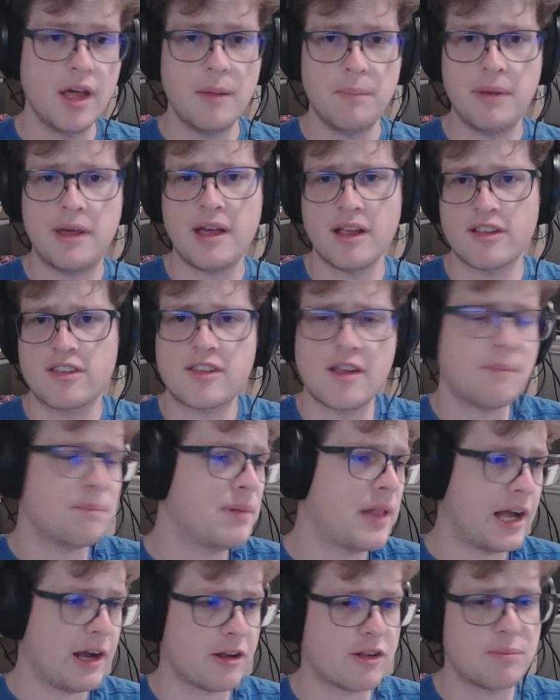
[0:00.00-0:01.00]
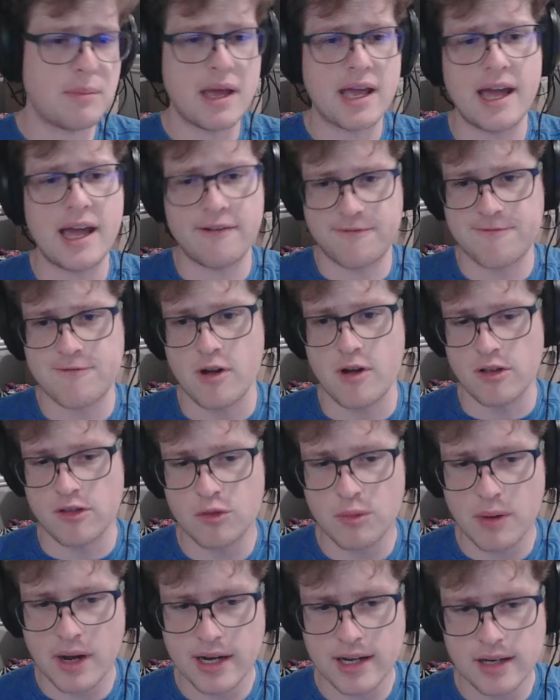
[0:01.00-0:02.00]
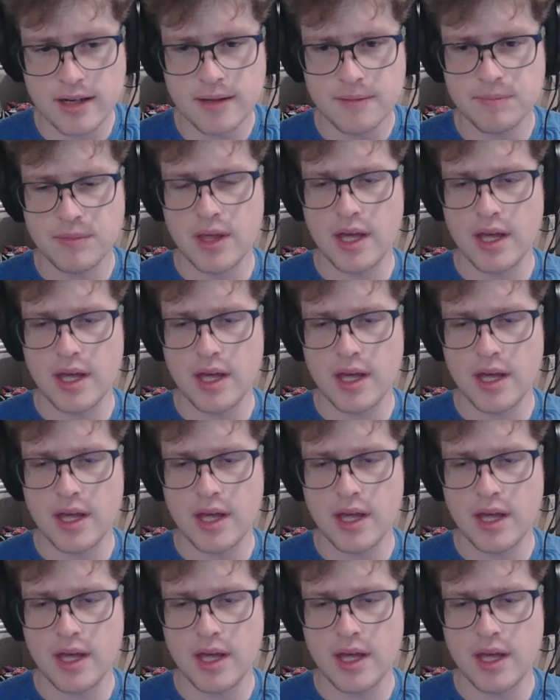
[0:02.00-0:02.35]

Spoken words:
because some players may get frustrated,